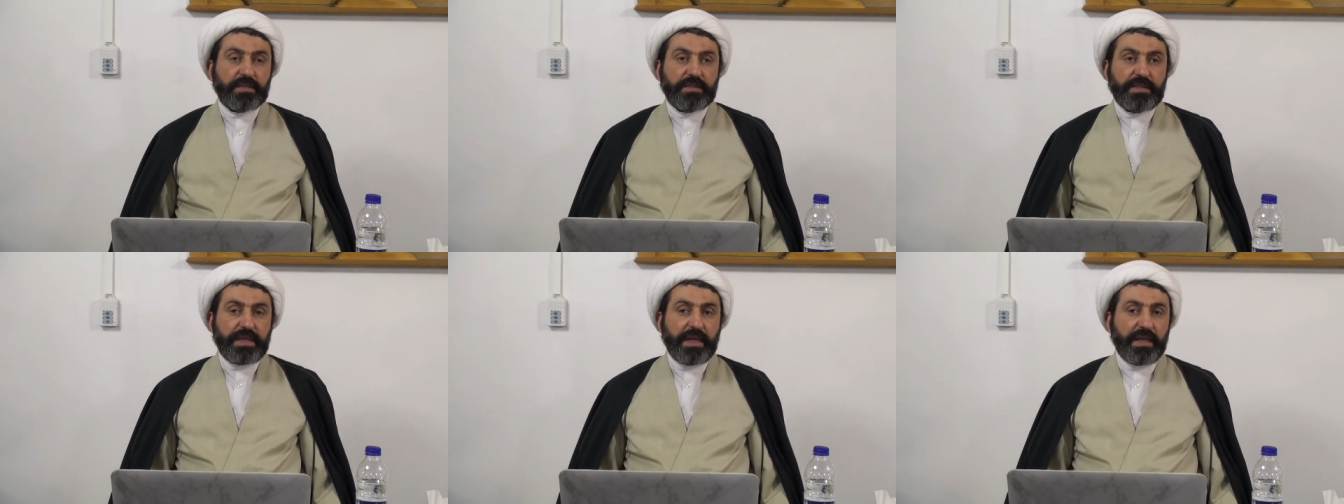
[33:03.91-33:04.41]

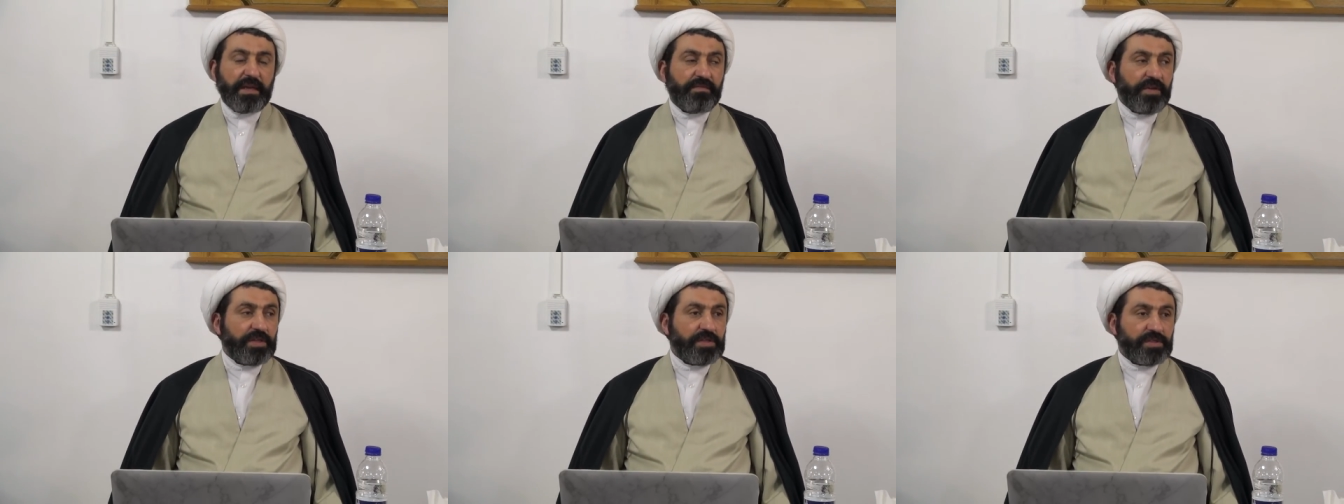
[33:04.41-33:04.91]
dealing
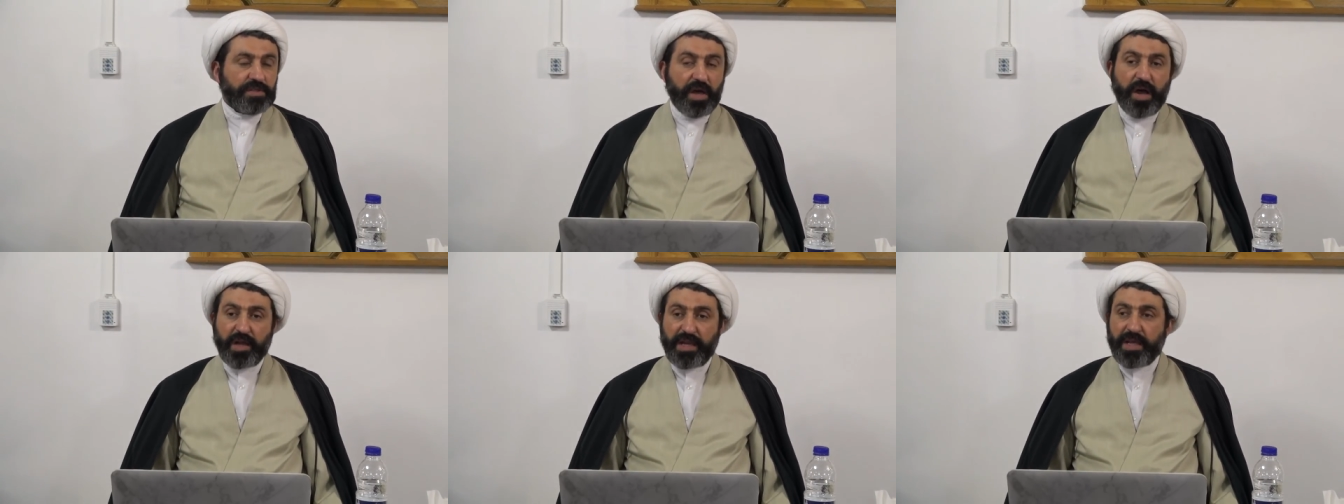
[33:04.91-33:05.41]
with
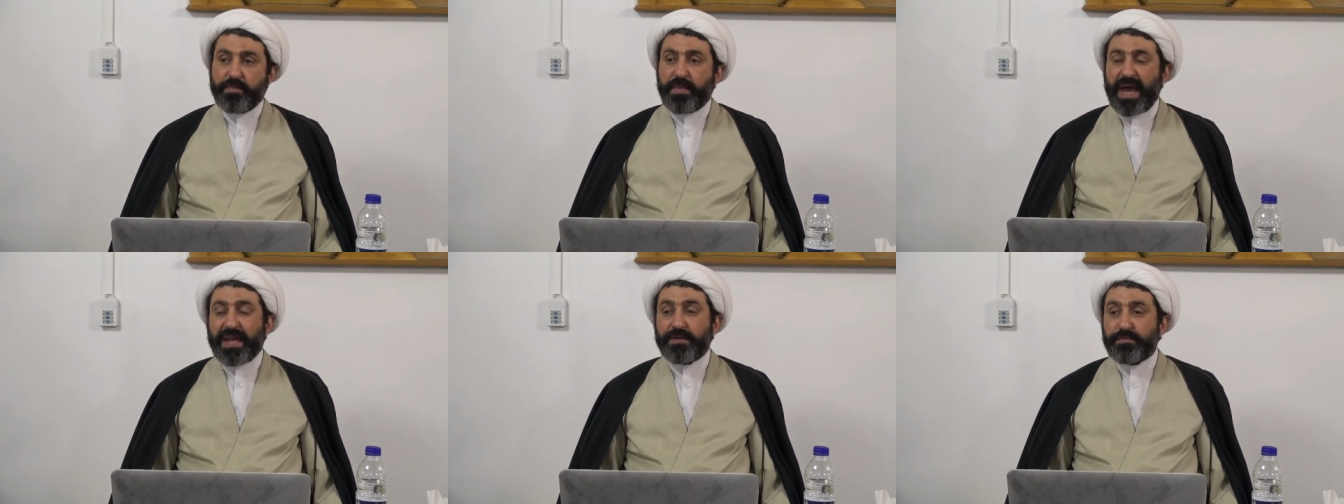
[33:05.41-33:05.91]

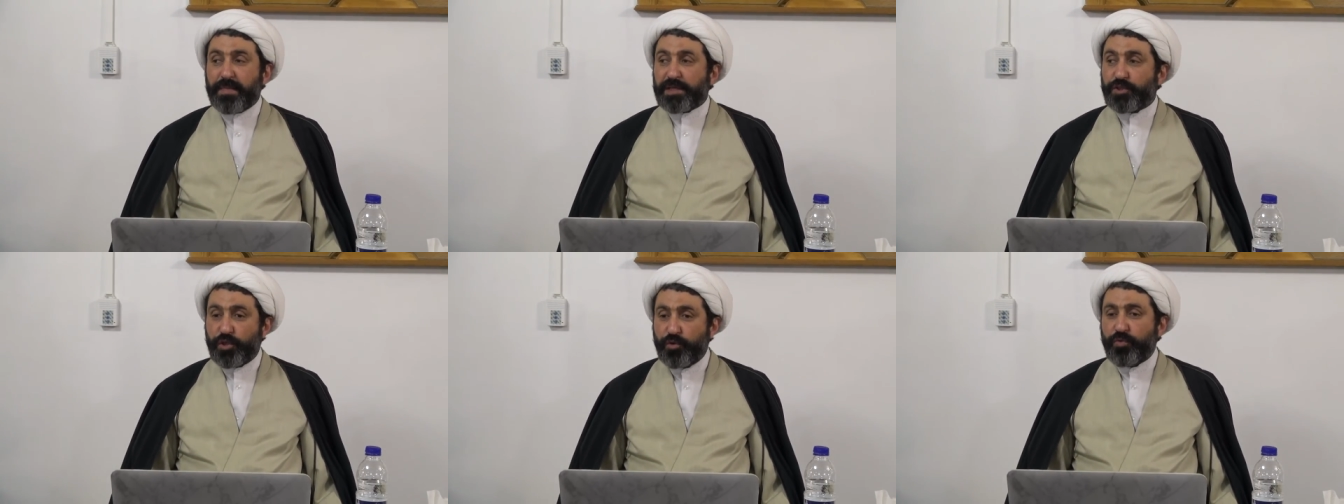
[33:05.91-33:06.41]
zalim and
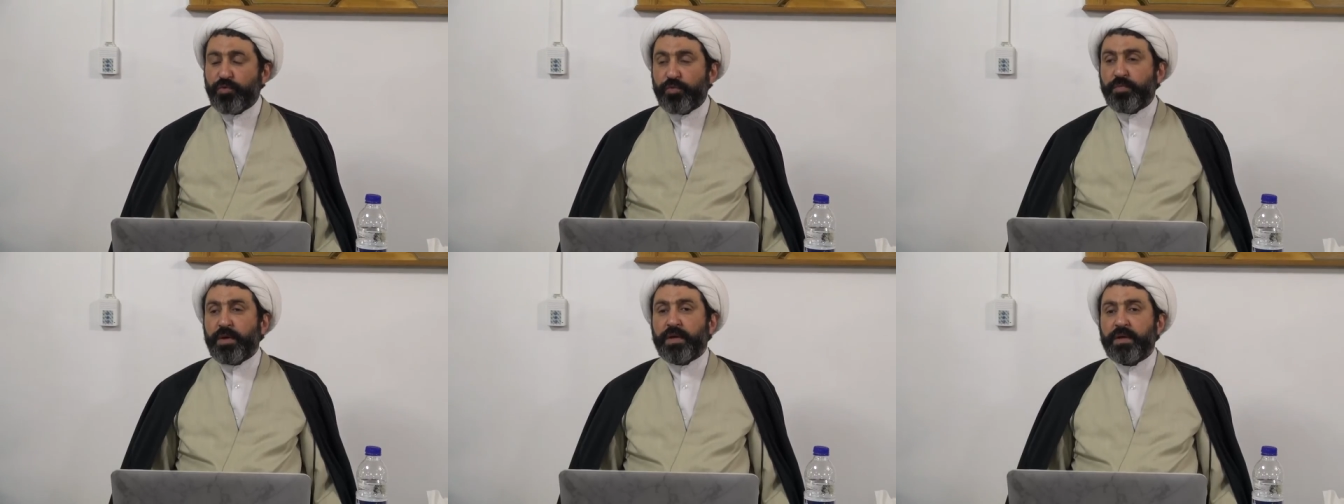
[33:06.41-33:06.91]

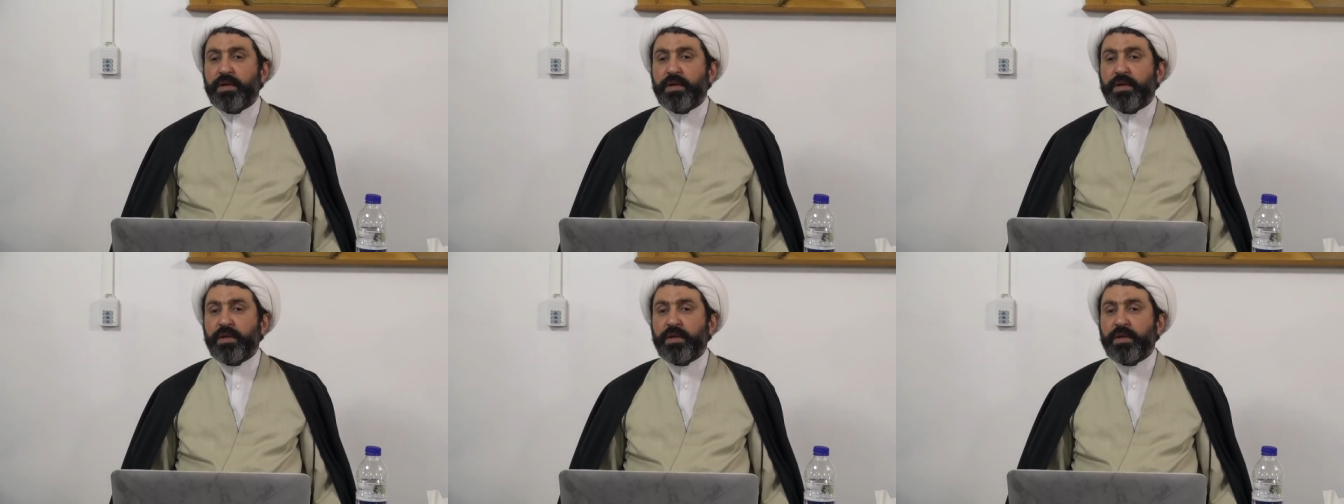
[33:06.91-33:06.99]
mazlum,